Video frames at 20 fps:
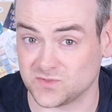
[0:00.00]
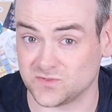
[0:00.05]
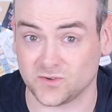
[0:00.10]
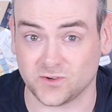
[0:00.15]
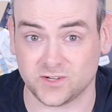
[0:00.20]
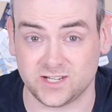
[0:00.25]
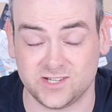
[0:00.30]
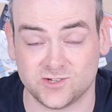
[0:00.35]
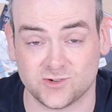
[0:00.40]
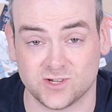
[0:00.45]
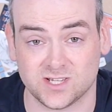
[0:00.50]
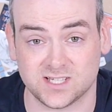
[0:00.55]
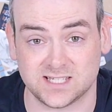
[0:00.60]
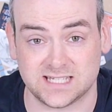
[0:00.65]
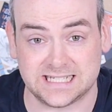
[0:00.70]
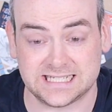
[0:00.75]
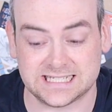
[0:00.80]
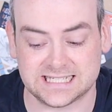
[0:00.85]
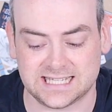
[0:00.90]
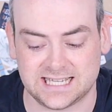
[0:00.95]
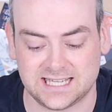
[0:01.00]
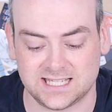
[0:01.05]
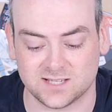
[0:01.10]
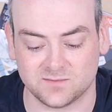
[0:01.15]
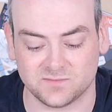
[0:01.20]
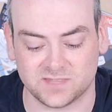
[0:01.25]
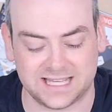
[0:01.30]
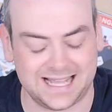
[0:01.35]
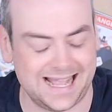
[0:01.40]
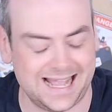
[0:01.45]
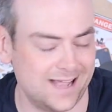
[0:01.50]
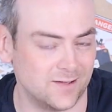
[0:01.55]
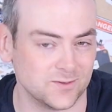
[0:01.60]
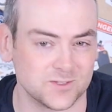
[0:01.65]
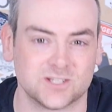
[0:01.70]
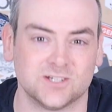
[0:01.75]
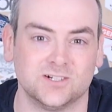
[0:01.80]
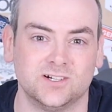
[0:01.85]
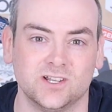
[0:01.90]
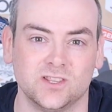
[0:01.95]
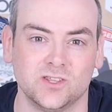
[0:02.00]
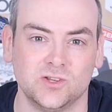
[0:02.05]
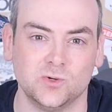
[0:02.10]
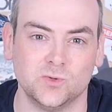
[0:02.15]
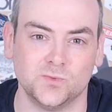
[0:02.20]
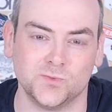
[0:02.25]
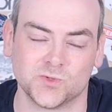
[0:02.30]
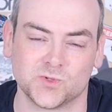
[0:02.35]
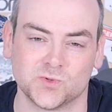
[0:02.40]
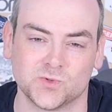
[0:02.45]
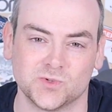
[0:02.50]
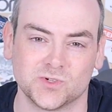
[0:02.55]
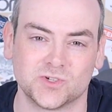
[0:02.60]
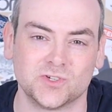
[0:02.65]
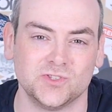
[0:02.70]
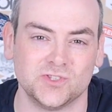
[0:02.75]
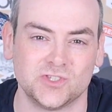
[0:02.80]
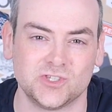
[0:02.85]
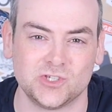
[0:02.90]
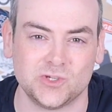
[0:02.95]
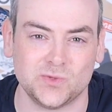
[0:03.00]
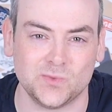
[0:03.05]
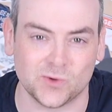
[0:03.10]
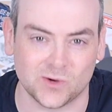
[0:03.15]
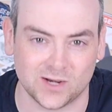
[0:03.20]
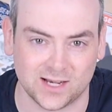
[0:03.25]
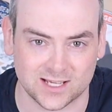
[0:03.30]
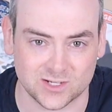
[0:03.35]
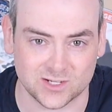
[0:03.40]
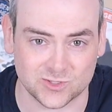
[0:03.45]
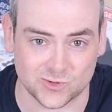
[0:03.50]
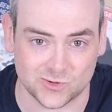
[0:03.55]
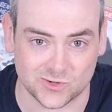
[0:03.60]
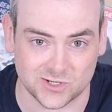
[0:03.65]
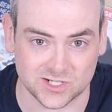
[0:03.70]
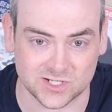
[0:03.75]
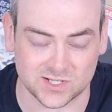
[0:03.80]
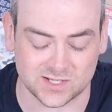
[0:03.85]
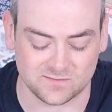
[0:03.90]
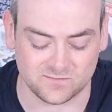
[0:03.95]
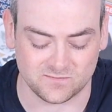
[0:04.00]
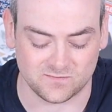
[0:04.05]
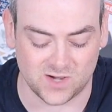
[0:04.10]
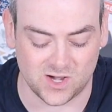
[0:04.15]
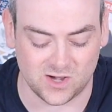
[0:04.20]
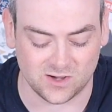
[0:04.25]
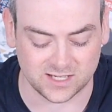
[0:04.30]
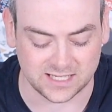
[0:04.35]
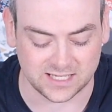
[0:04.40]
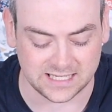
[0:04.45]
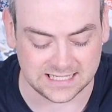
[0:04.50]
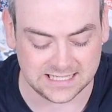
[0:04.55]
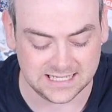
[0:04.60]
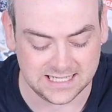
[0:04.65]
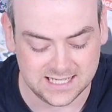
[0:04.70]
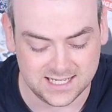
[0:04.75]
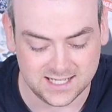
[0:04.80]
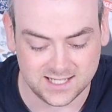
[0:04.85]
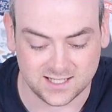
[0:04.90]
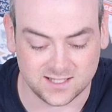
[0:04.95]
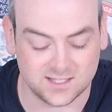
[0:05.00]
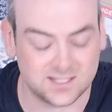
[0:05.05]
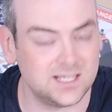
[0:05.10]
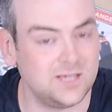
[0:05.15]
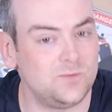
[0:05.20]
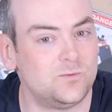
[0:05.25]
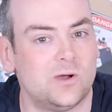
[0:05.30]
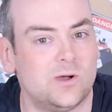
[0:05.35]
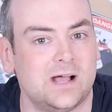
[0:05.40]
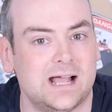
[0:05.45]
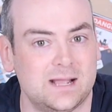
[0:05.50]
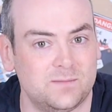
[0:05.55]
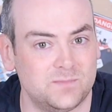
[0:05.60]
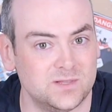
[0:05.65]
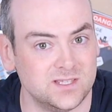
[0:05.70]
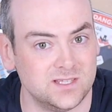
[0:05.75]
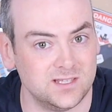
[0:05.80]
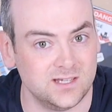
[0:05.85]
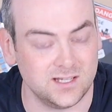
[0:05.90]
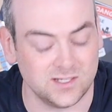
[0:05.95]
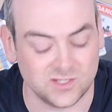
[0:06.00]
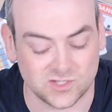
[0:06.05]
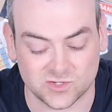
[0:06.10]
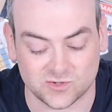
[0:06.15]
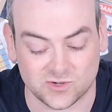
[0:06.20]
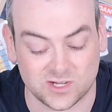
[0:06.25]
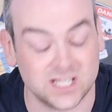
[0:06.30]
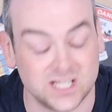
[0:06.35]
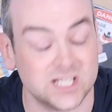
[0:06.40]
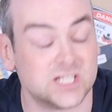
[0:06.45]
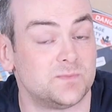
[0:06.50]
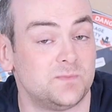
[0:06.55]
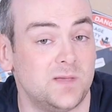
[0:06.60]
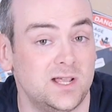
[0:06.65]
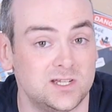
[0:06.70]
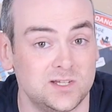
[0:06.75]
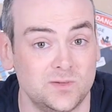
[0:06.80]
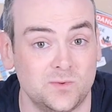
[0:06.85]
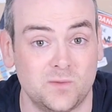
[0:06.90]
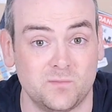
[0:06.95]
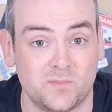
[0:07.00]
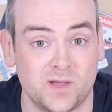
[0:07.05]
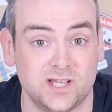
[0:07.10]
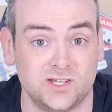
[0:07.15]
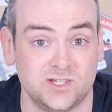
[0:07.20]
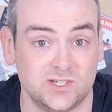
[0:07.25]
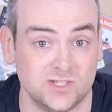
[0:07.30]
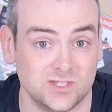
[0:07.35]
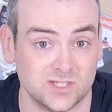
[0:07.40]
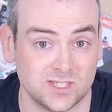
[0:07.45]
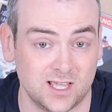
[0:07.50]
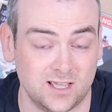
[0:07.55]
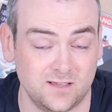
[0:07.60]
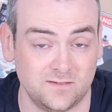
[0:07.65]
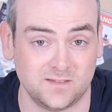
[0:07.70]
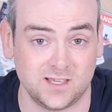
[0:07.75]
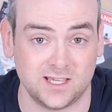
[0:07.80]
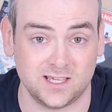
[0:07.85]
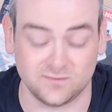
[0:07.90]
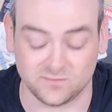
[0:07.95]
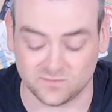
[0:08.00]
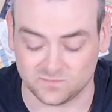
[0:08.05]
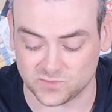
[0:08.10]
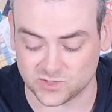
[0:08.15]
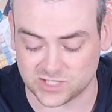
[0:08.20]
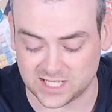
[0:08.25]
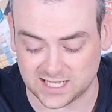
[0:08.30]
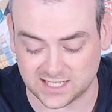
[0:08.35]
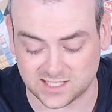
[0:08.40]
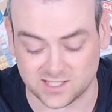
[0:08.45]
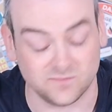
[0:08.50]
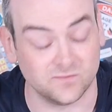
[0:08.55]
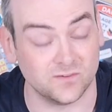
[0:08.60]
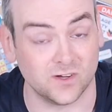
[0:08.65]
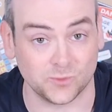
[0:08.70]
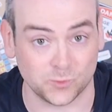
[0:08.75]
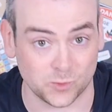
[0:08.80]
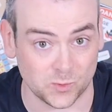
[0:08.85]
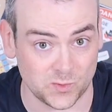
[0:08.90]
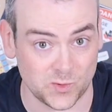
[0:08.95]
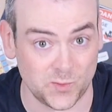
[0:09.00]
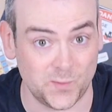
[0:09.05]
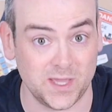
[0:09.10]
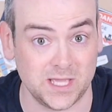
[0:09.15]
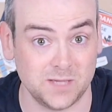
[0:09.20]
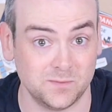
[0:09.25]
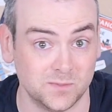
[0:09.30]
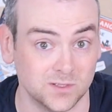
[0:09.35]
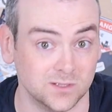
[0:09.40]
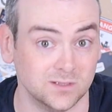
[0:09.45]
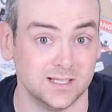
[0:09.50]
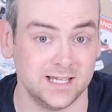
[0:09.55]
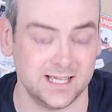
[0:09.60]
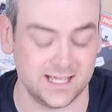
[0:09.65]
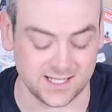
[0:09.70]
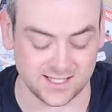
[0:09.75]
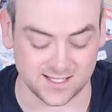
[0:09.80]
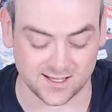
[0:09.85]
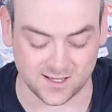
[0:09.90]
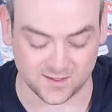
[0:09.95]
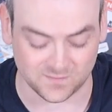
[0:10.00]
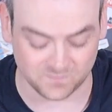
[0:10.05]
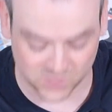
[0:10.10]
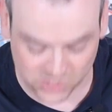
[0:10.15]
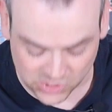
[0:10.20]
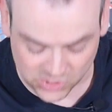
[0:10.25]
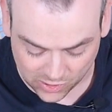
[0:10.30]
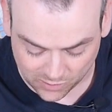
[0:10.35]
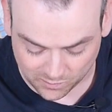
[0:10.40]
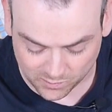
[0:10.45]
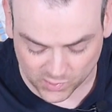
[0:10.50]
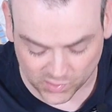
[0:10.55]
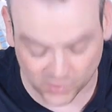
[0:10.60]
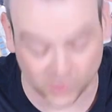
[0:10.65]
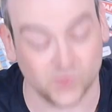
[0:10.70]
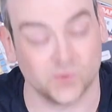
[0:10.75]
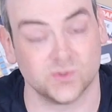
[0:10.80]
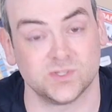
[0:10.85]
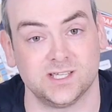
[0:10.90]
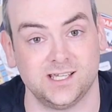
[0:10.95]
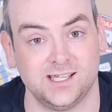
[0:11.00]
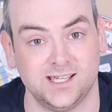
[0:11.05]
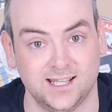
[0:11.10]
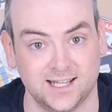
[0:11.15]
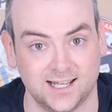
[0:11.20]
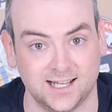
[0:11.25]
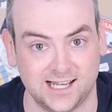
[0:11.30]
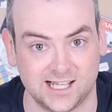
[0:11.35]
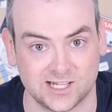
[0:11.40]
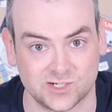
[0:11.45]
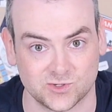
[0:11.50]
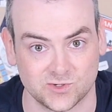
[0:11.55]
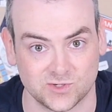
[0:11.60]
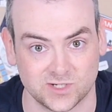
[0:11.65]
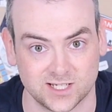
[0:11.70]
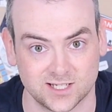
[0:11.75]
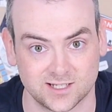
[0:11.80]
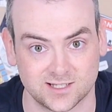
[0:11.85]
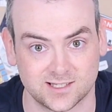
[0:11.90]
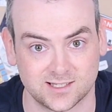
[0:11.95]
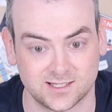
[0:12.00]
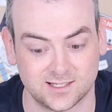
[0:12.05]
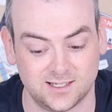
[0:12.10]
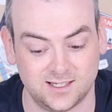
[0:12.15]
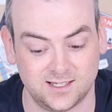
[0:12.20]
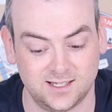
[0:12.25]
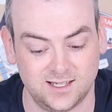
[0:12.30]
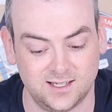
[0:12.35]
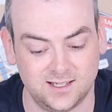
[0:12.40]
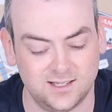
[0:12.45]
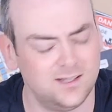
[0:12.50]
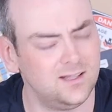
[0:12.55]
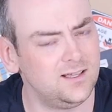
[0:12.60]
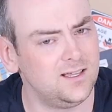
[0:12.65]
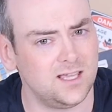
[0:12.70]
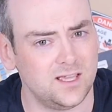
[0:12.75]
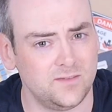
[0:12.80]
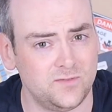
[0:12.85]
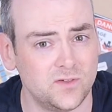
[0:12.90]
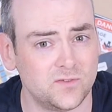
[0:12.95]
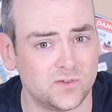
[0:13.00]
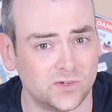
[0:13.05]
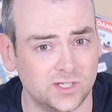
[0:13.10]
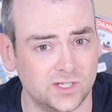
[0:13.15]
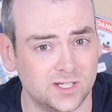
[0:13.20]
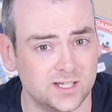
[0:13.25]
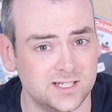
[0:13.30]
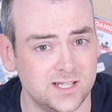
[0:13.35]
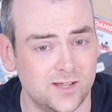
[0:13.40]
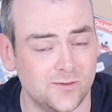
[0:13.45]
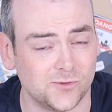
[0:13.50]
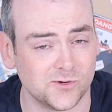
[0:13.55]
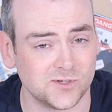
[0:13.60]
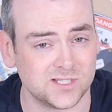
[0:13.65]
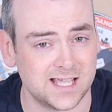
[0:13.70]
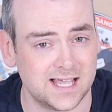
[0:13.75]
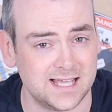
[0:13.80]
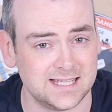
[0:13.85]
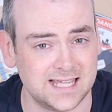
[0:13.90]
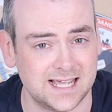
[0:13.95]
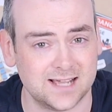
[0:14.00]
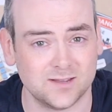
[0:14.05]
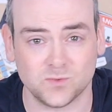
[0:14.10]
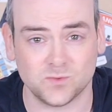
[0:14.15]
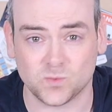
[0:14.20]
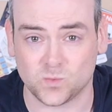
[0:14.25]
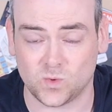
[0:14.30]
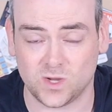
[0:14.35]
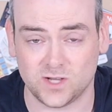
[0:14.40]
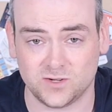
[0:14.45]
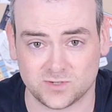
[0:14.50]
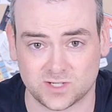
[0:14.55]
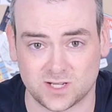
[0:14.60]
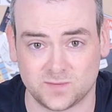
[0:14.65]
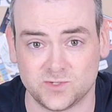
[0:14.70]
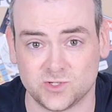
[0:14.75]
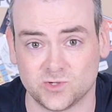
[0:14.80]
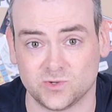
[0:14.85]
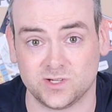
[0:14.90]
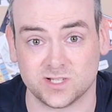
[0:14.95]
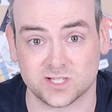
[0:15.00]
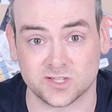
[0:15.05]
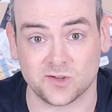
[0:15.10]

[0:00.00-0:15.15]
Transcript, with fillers: it was very interesting to see something outside of the normal sort of consumer electronics market and see what happens in industry, especially when patient safety and protecting vulnerable people is a top priority in electronics. If you've got an idea for a teardown, why not come and join